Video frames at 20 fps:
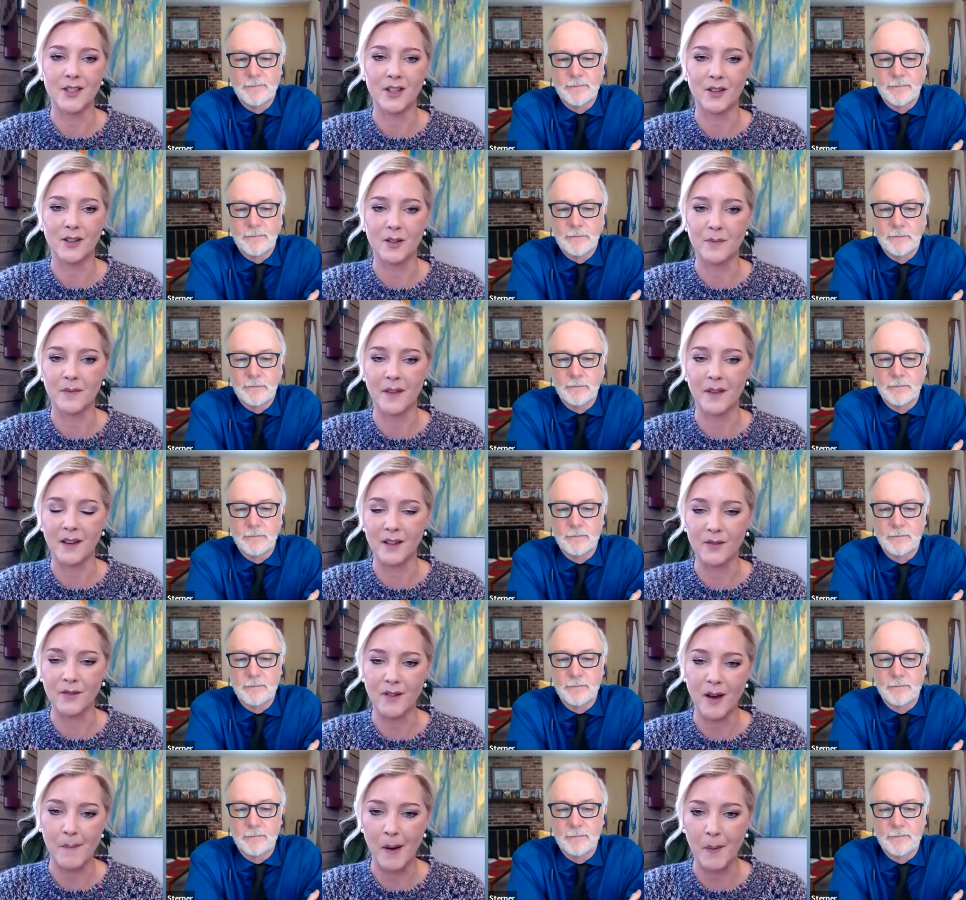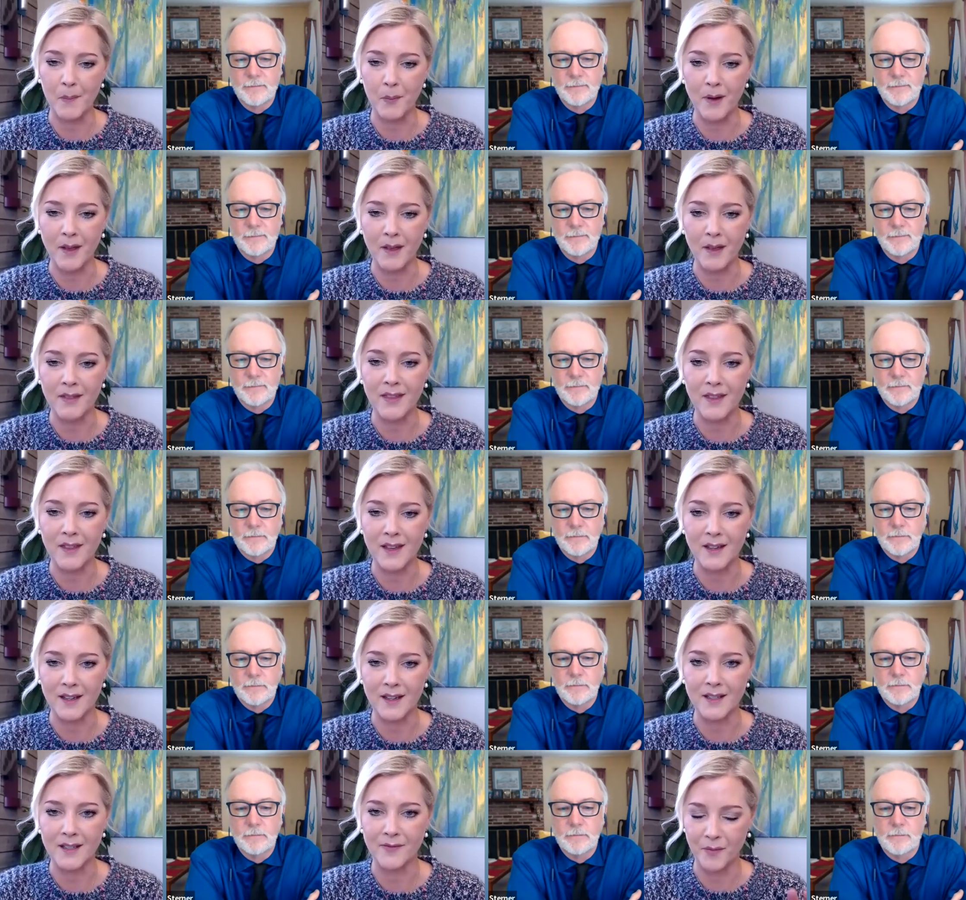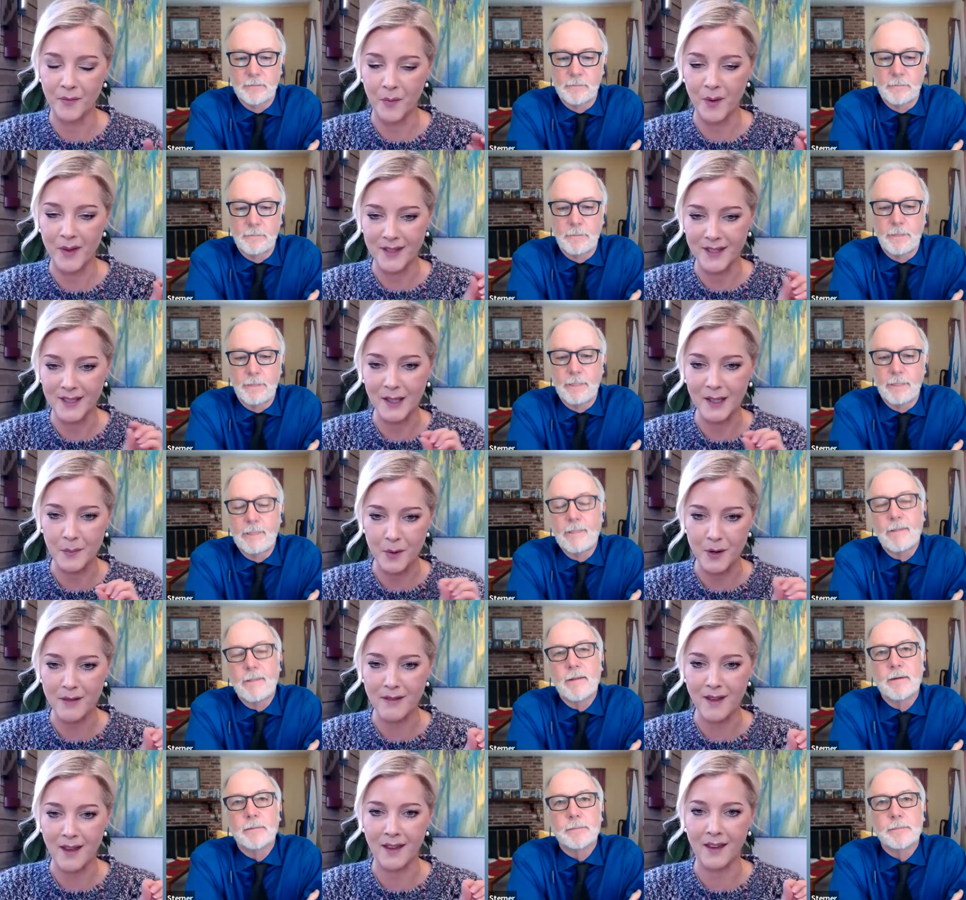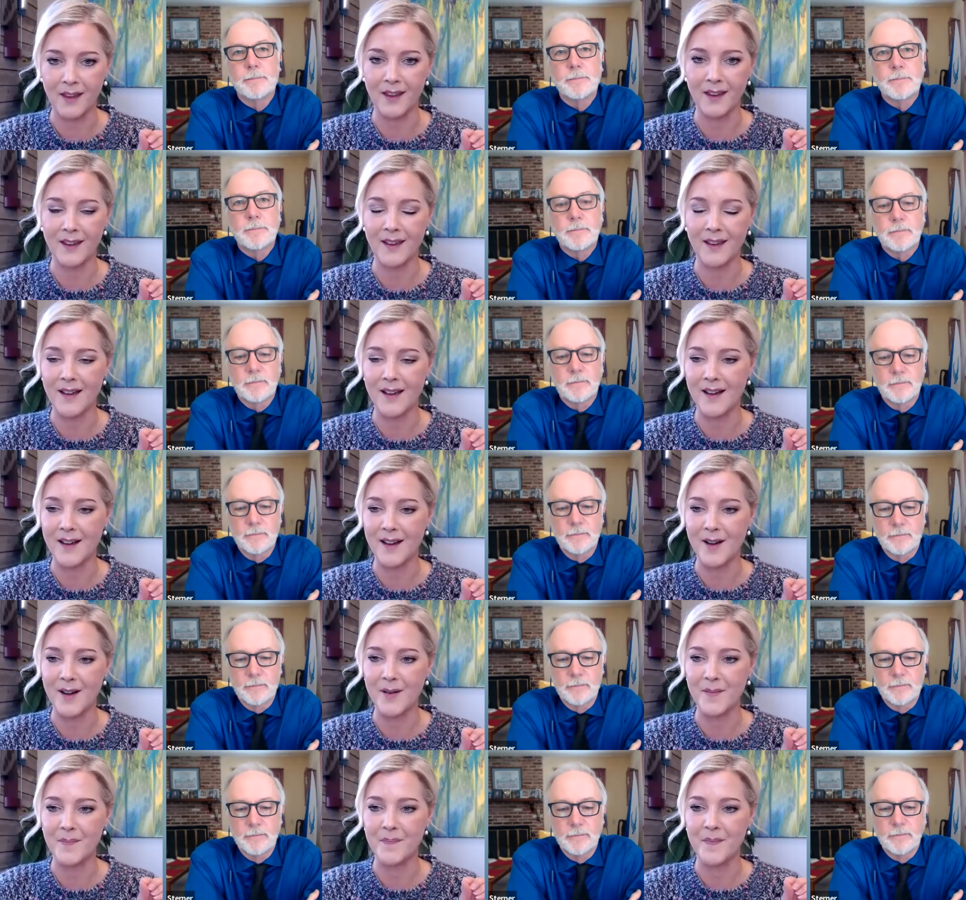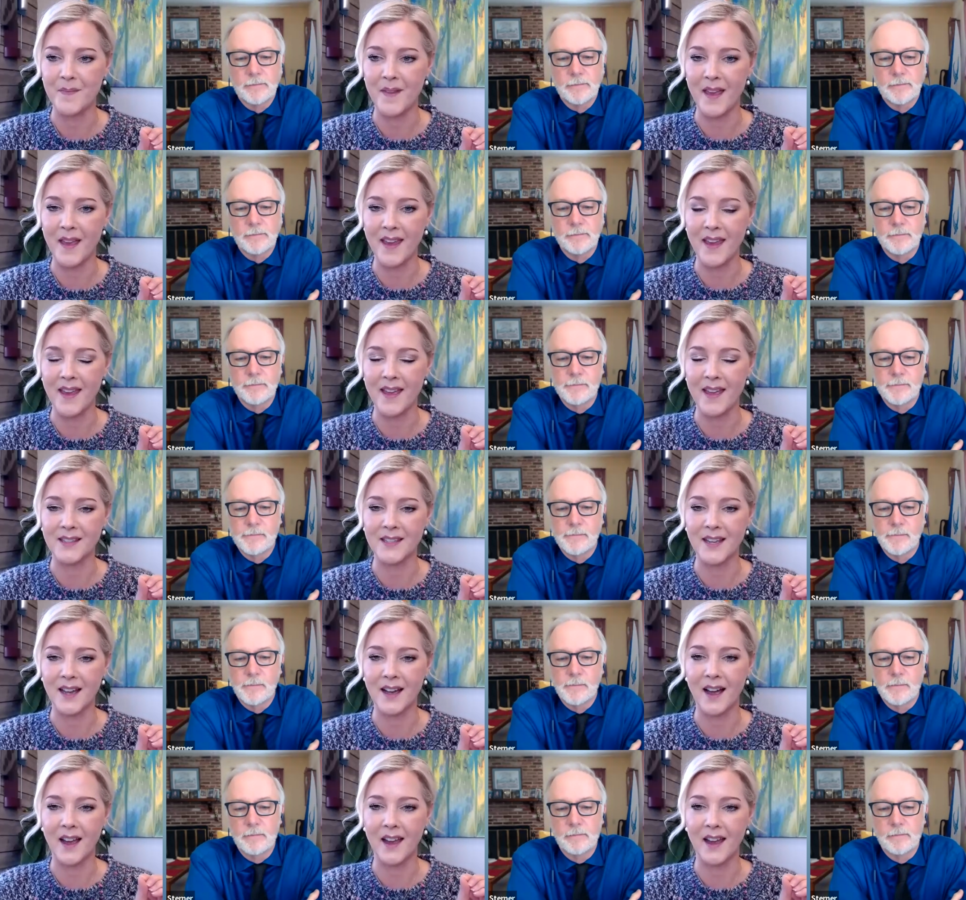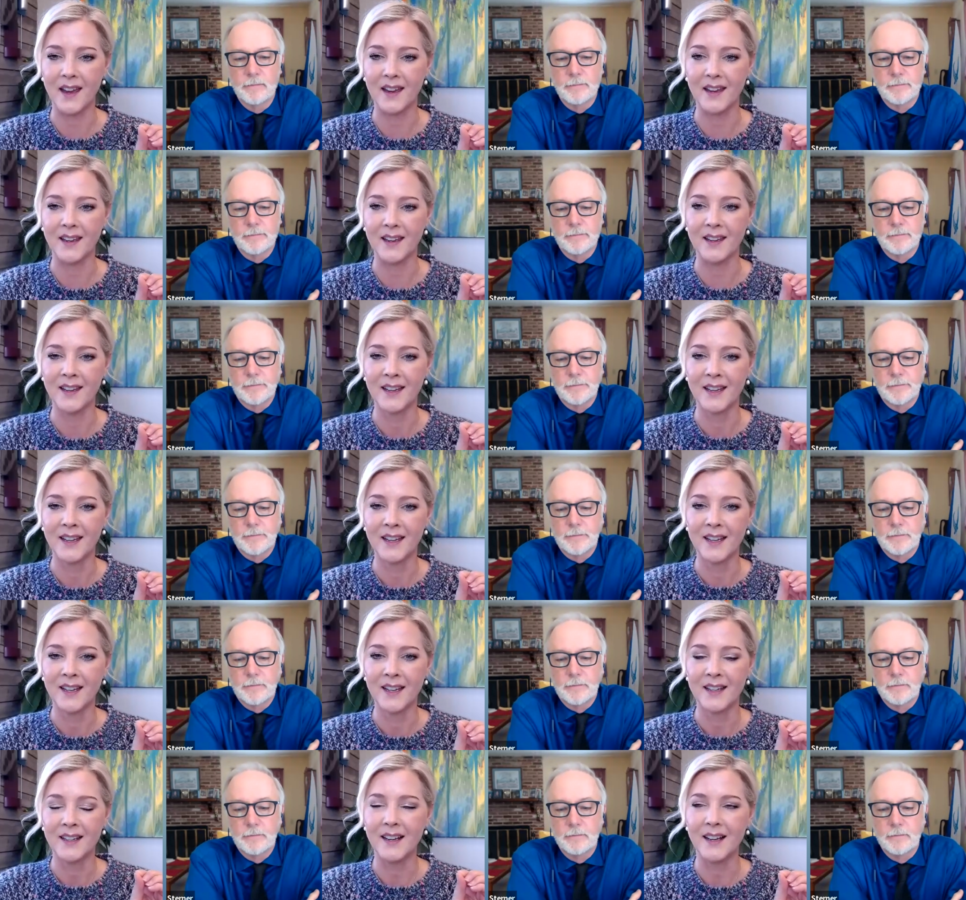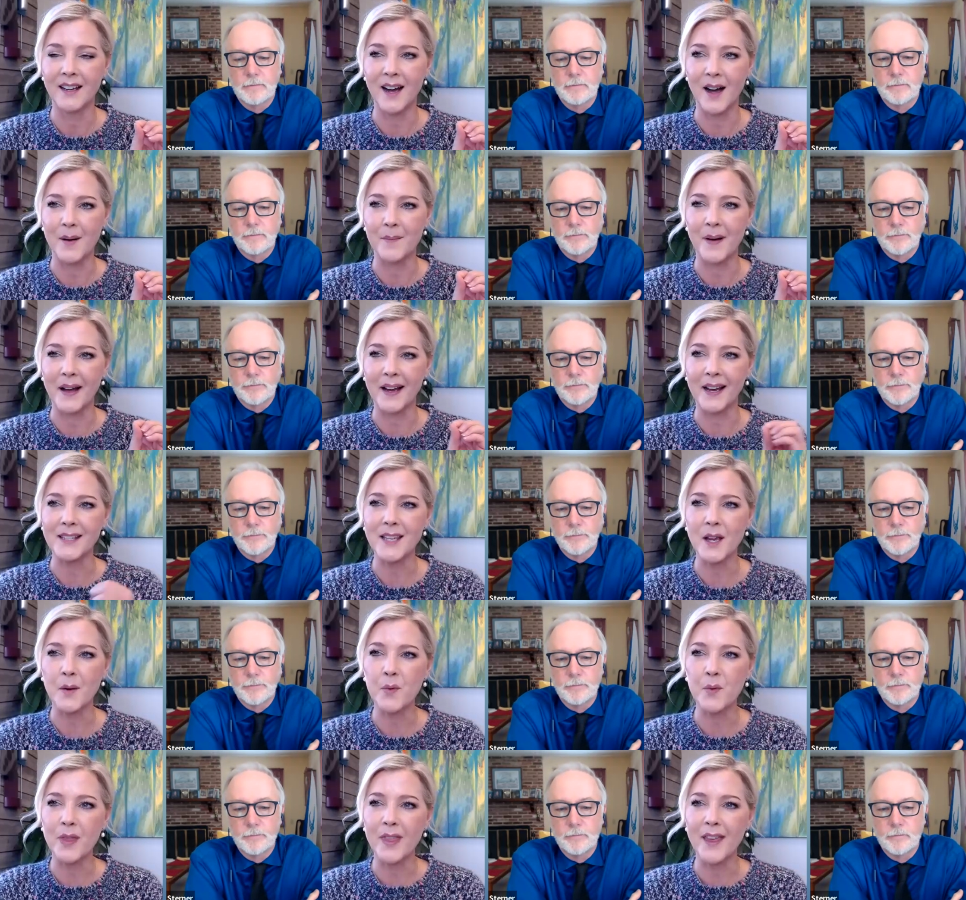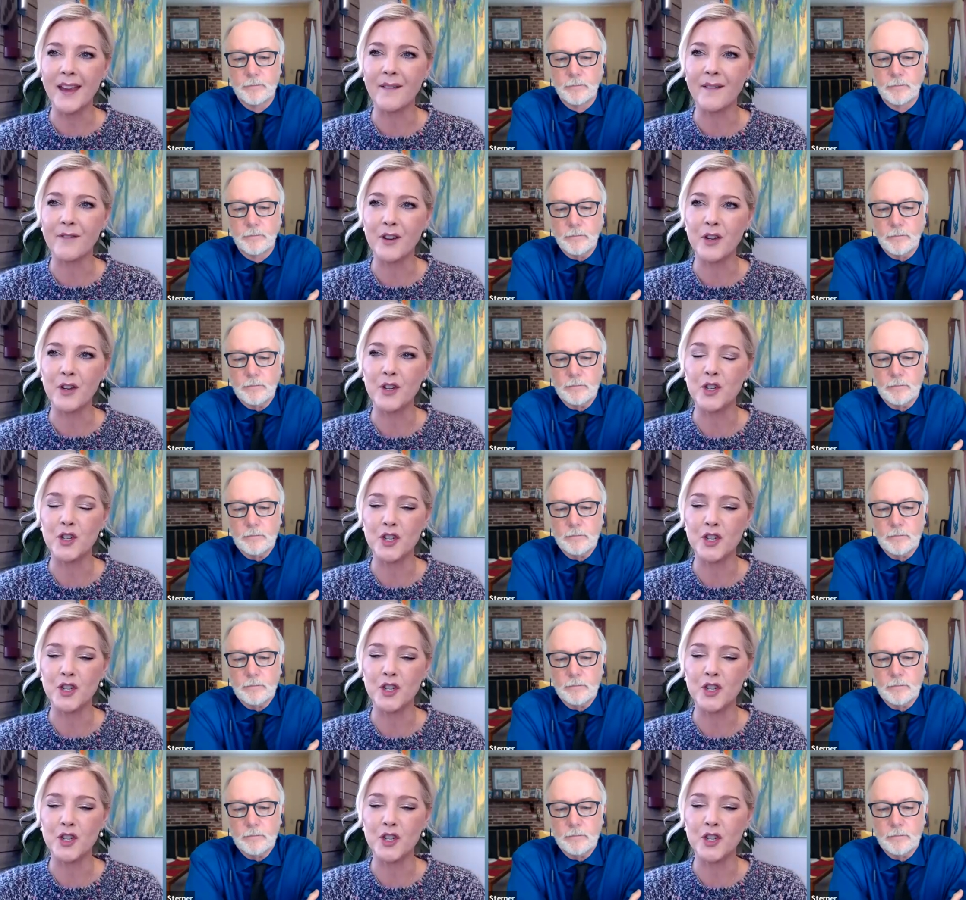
Speaker 1: term that you've come up with uh, with deliberate thinking, um, and I um, I guess I would like for you to